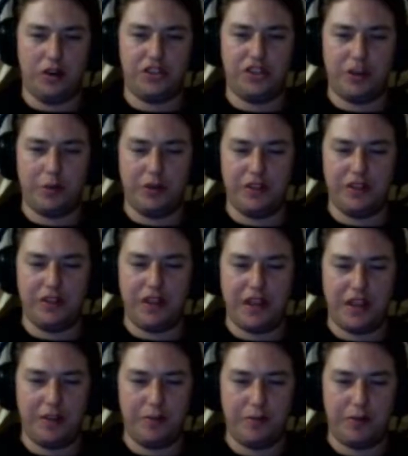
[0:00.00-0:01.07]
I want to jump in
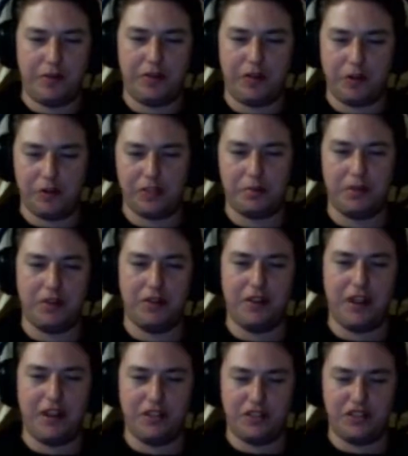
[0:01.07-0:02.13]
there and throw a
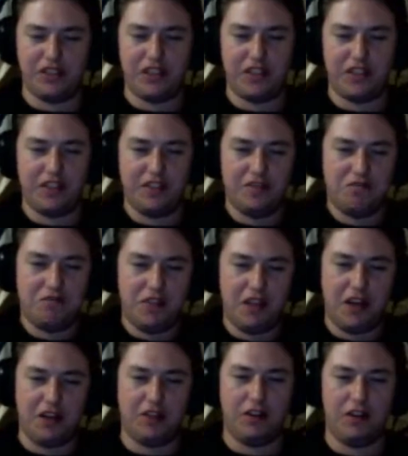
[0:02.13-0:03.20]
spin on that. You just said,
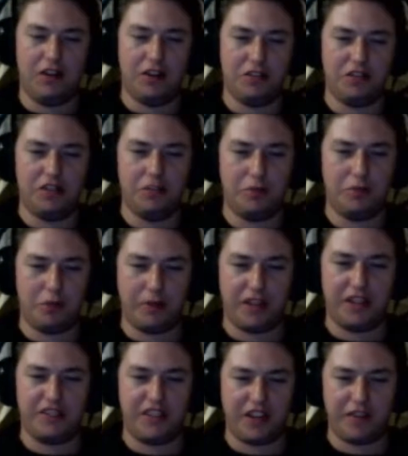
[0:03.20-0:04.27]
you
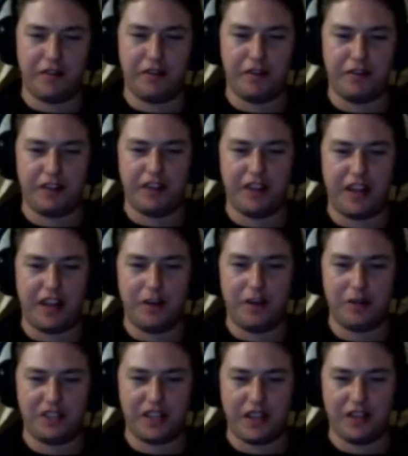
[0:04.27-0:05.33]
probably get 10,
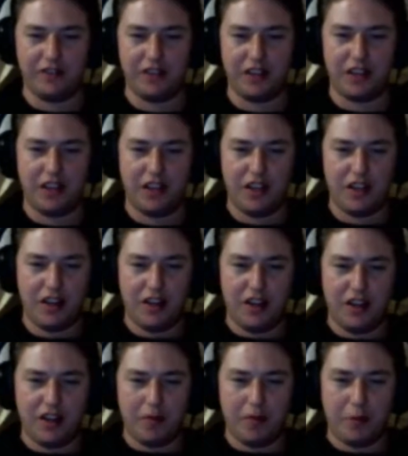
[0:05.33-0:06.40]
15 hours out of it.
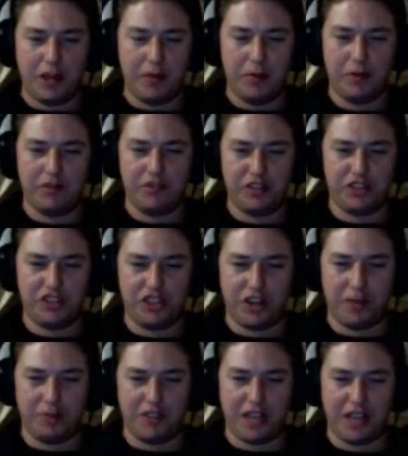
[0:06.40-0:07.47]
People have
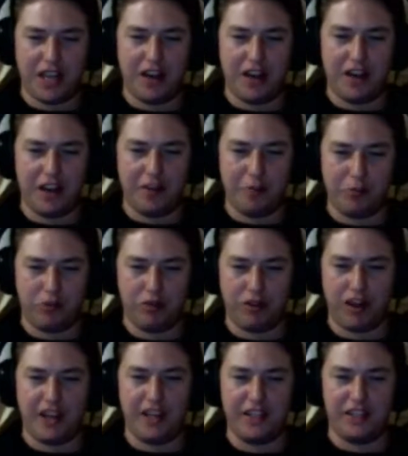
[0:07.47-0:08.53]
just jumped out and
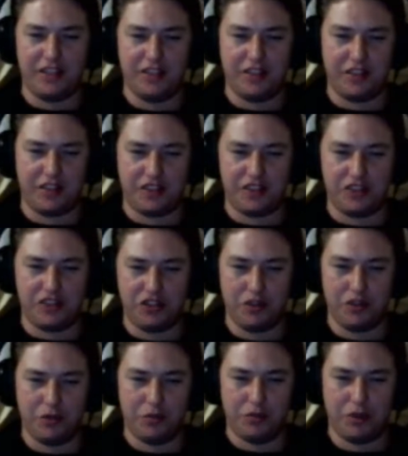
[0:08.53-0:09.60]
praised that
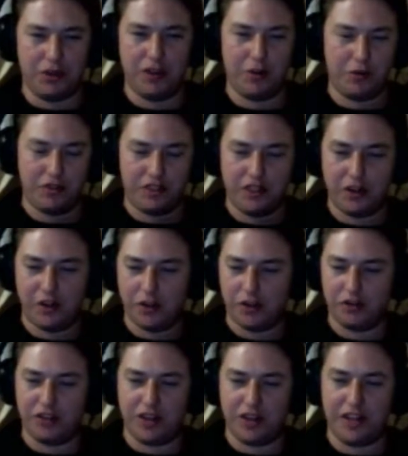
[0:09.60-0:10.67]
this new, I know it's
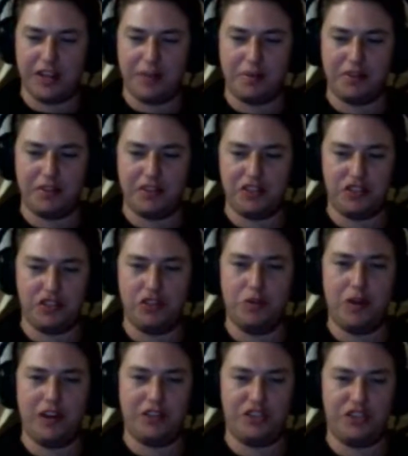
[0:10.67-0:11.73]
going off track here, but this
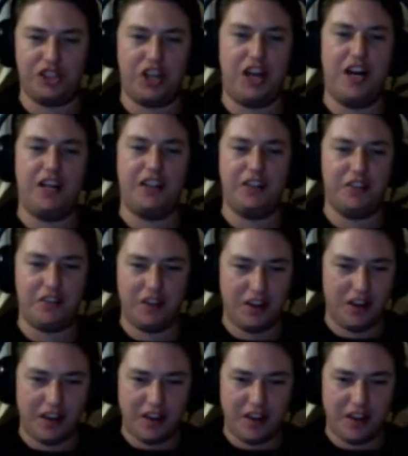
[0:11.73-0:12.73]
new Uncharted